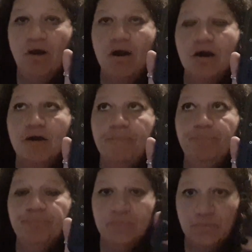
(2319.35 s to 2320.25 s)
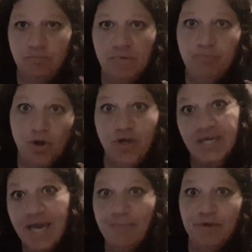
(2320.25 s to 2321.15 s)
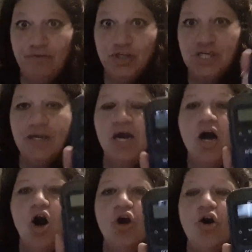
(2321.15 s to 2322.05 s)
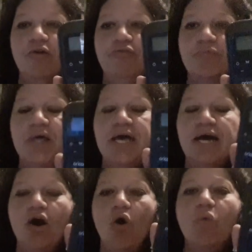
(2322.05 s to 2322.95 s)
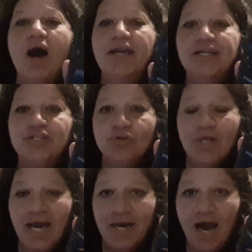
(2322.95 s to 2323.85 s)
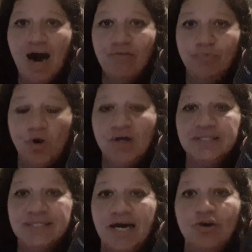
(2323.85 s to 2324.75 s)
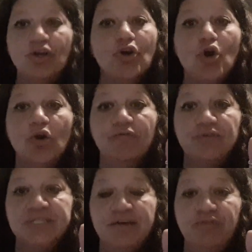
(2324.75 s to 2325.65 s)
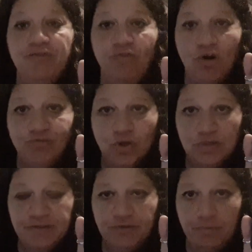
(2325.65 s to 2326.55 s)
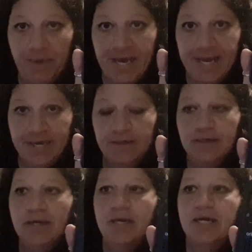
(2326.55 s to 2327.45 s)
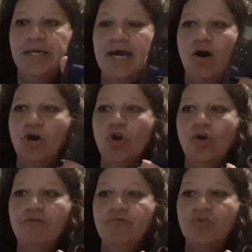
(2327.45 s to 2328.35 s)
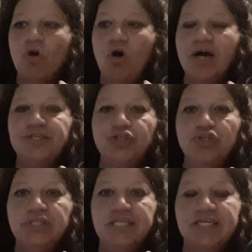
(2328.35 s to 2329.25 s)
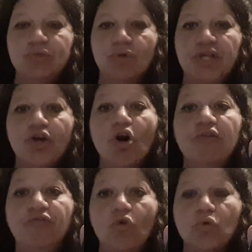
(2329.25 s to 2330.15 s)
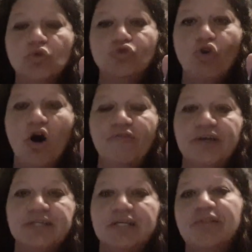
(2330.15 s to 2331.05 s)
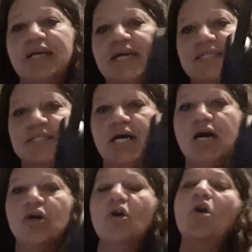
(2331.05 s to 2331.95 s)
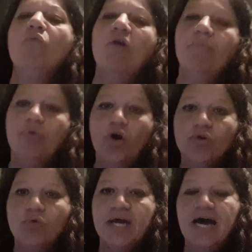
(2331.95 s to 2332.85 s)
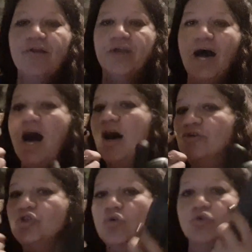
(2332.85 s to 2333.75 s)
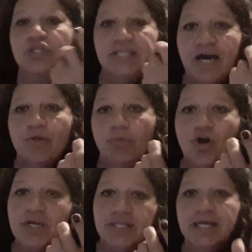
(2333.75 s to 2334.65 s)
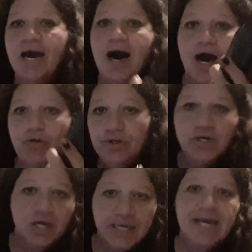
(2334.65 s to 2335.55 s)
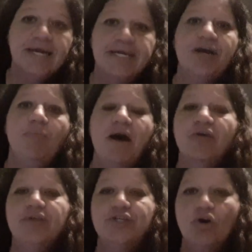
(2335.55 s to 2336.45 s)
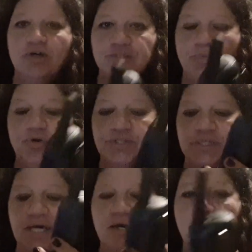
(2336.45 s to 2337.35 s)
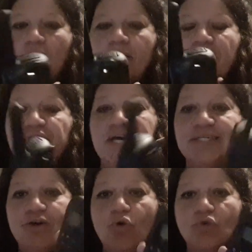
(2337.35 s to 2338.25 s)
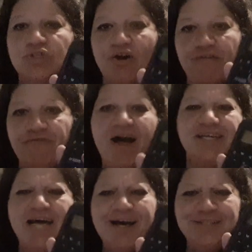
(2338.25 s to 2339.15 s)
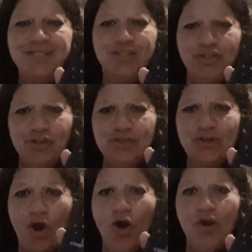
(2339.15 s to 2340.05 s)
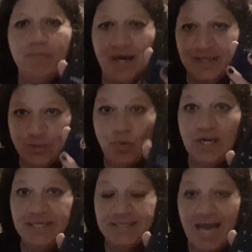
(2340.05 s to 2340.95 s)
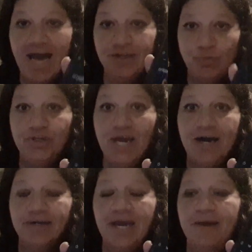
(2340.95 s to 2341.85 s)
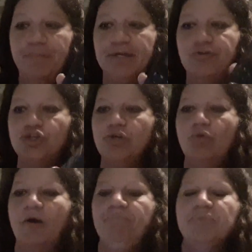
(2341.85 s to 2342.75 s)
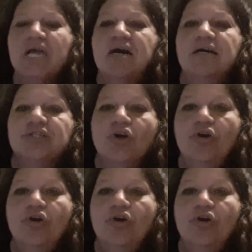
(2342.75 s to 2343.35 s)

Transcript: Remember boating, camping, fishing? I got them from there. I waited until they had a half price sale and I got them for $75 for the pair. Now, a lot of guys use these when they go 4-wheel driving, so they get stuck. One bloke will get out the car and talk to the other bloke in the car and get them out of their tight spots and that. But these are also fantastic to use at home as well as when you're out camping. I'll tell you what. So